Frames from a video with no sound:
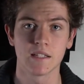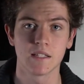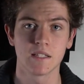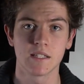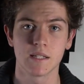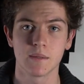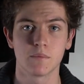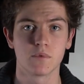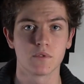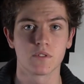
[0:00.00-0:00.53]

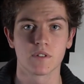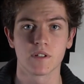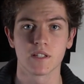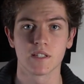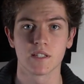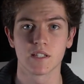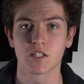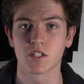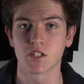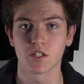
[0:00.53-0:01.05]
simple
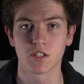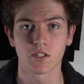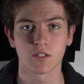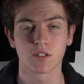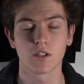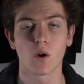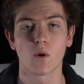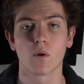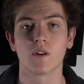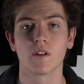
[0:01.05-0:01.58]
transition to
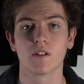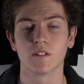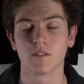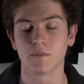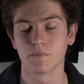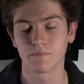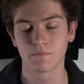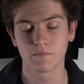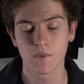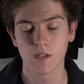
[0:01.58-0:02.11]
go in and